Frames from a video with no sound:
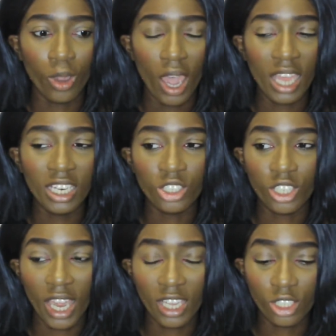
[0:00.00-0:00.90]
I
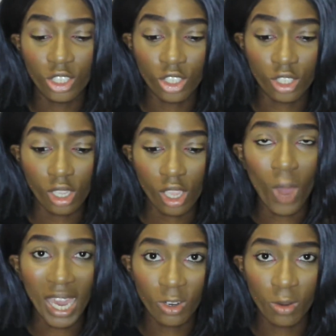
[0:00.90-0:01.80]
literally had to just
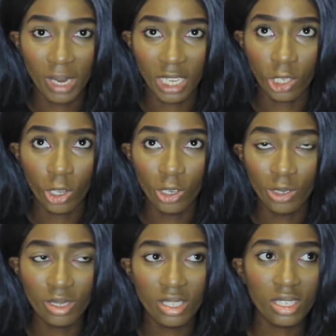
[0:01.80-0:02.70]
whack on my
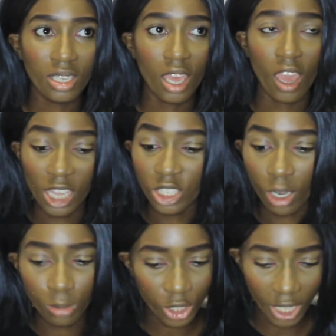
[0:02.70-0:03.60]
clothes. I
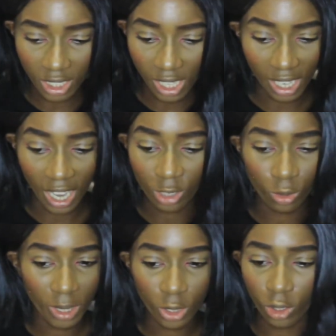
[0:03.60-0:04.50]
double checked like I had all
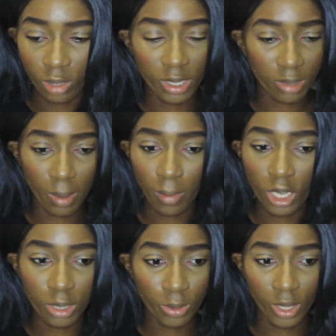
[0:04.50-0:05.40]
my documents, my
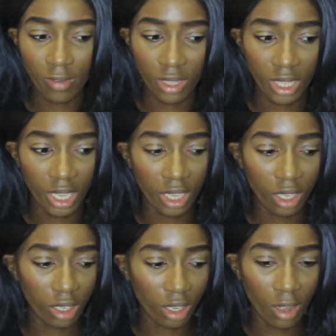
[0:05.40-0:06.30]
passport,
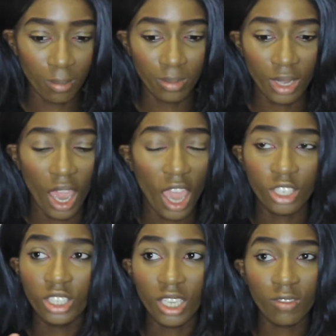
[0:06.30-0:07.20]
everything. I
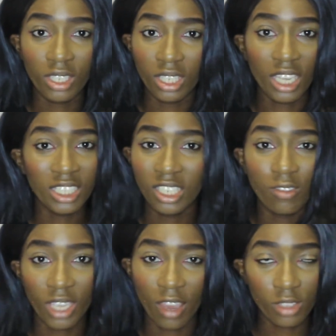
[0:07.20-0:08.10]
didn't
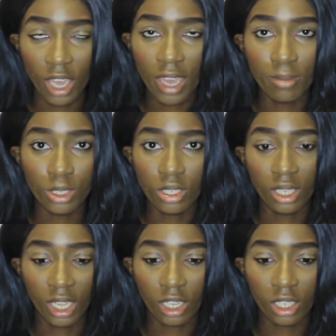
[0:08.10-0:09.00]
even have time to
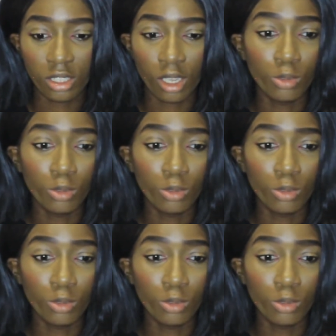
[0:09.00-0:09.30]
like double